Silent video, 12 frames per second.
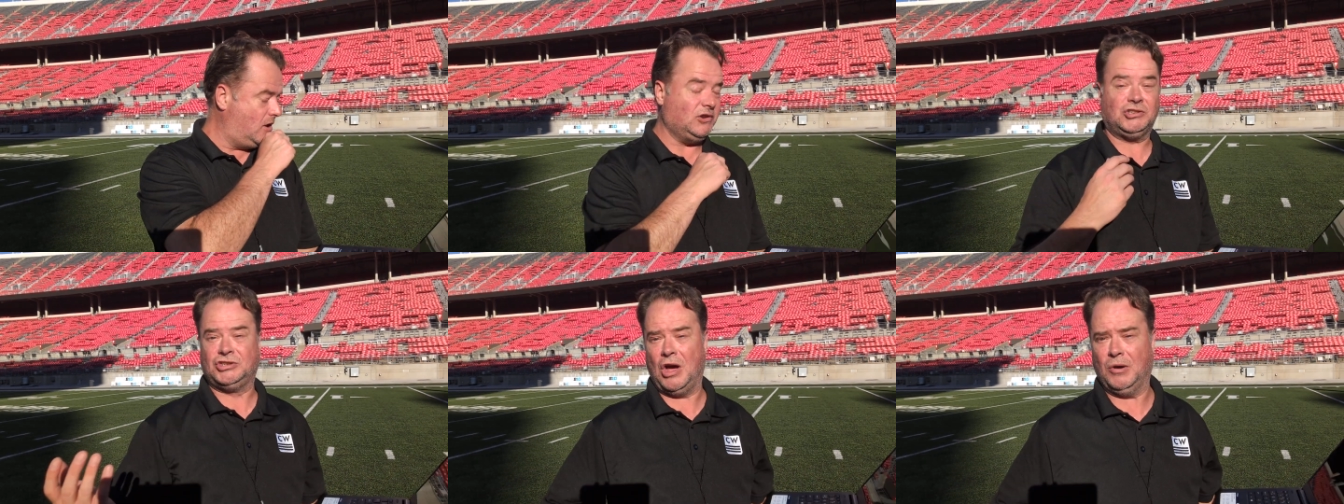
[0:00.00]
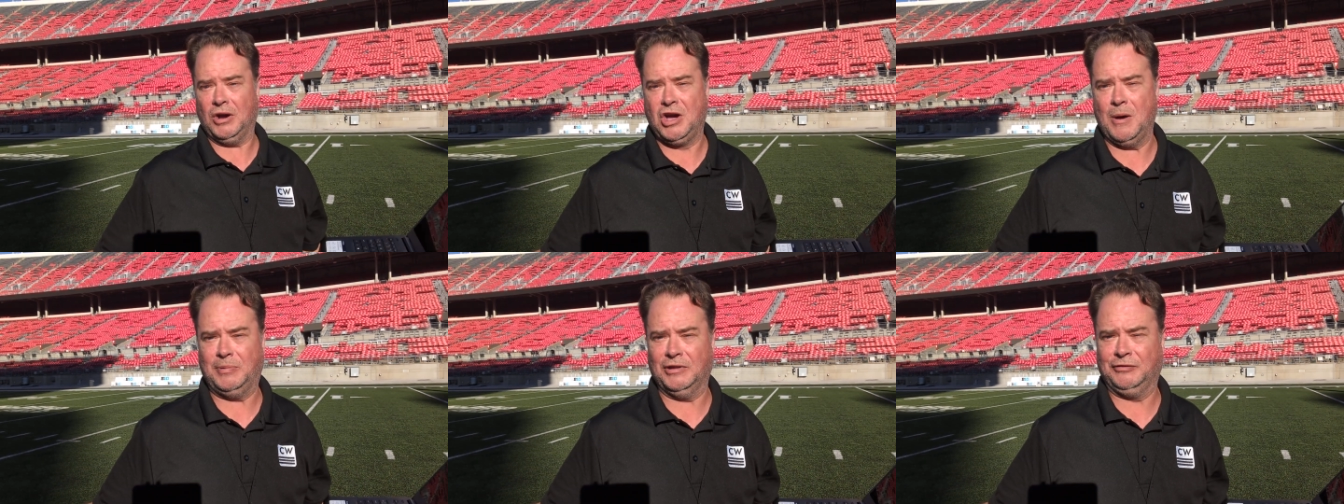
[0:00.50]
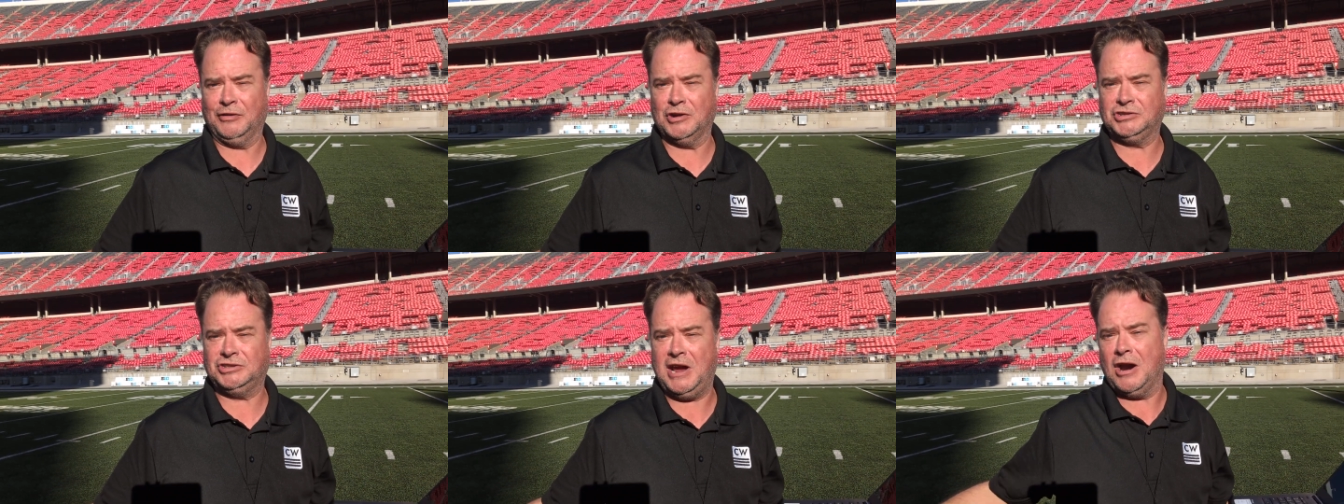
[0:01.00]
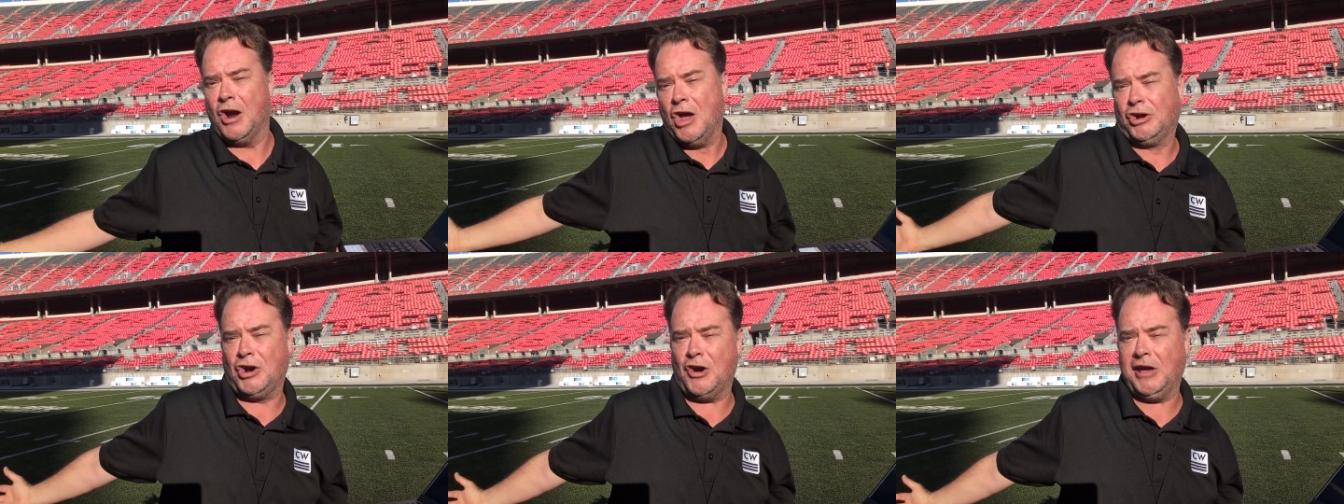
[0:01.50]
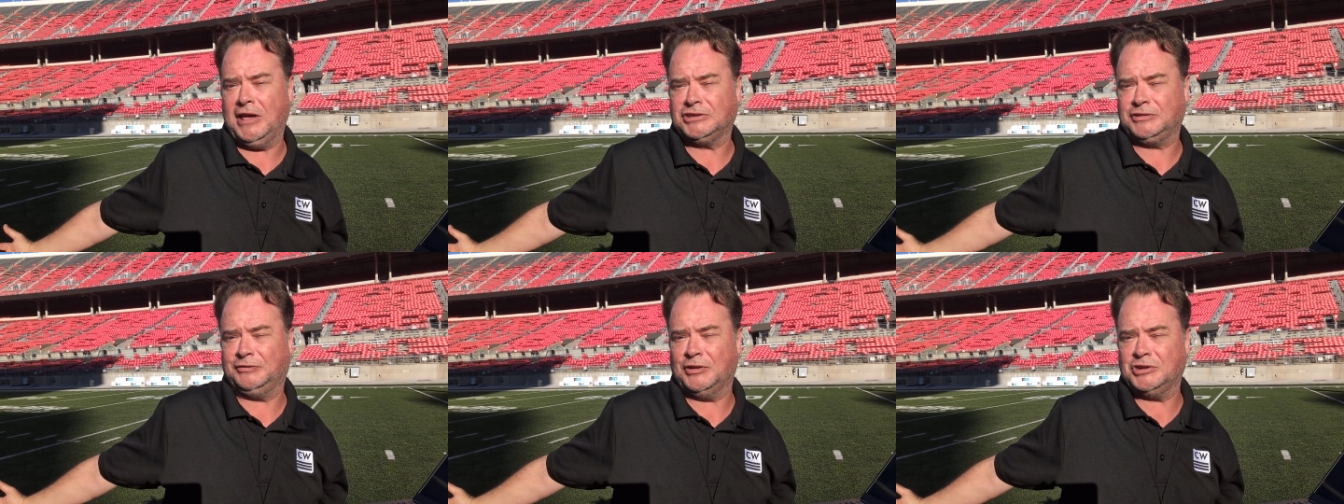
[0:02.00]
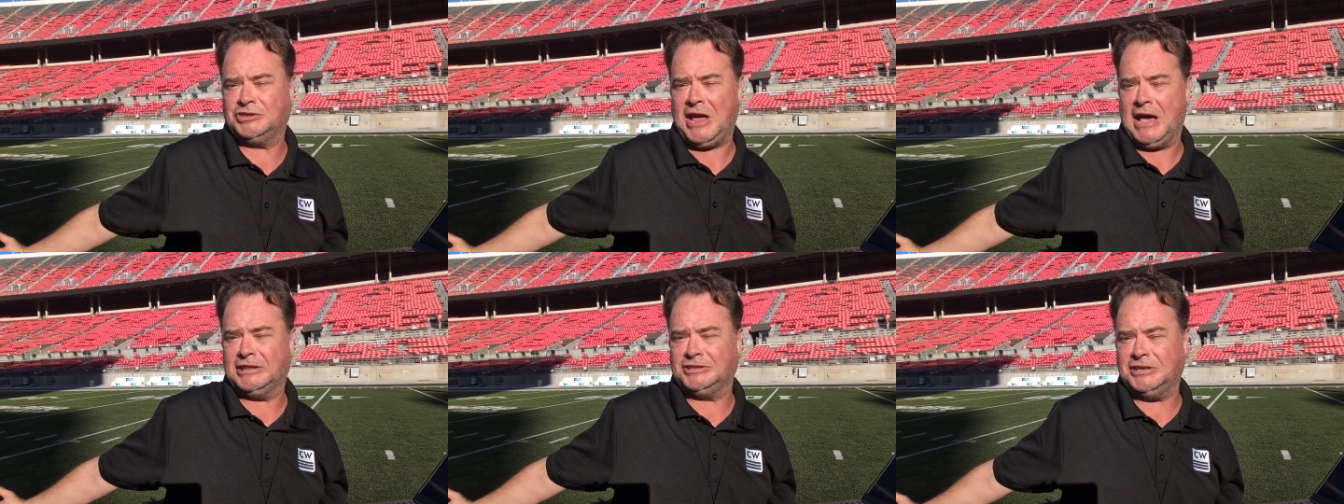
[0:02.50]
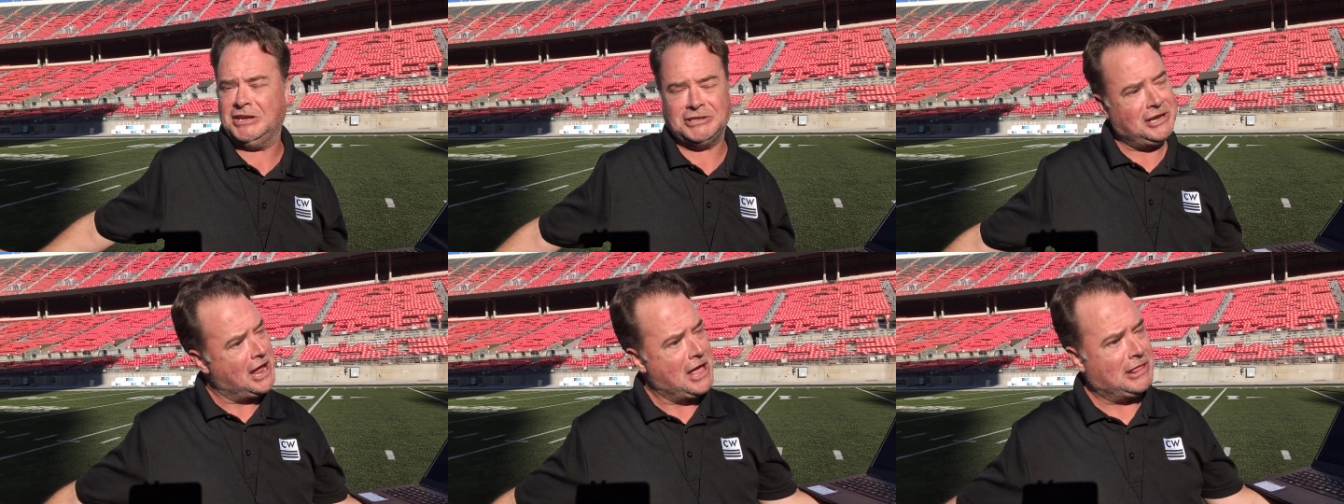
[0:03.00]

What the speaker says: So a couple of firsts there. Curry gets the first sack of the season.